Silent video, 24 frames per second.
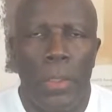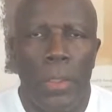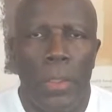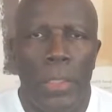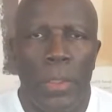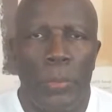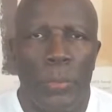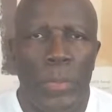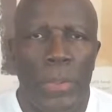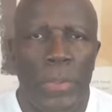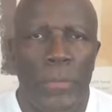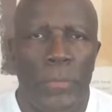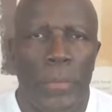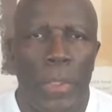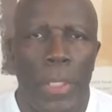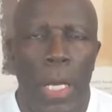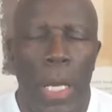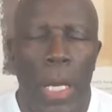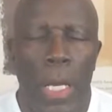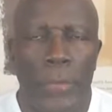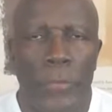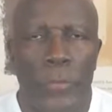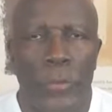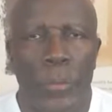It means a
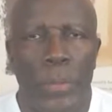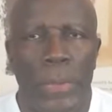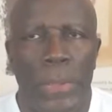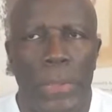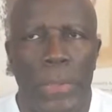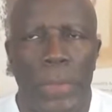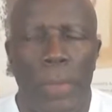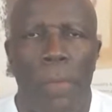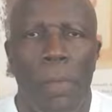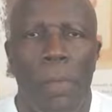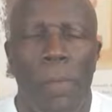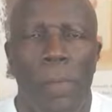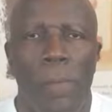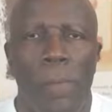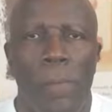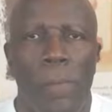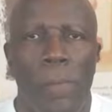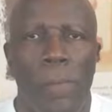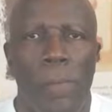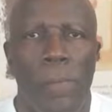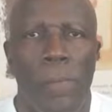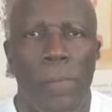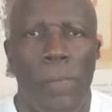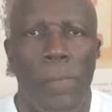lot to me,
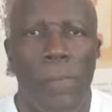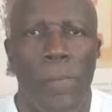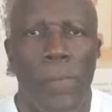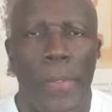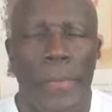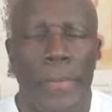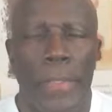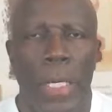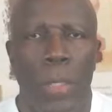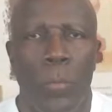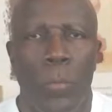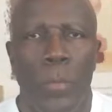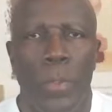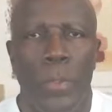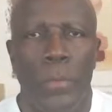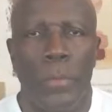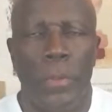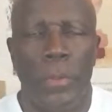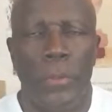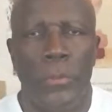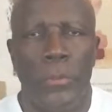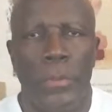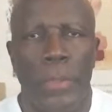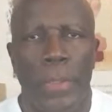and I want
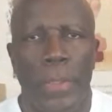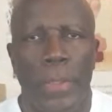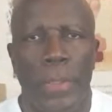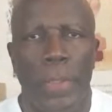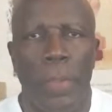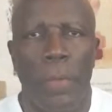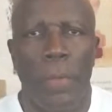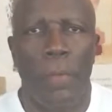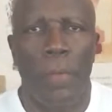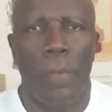to share.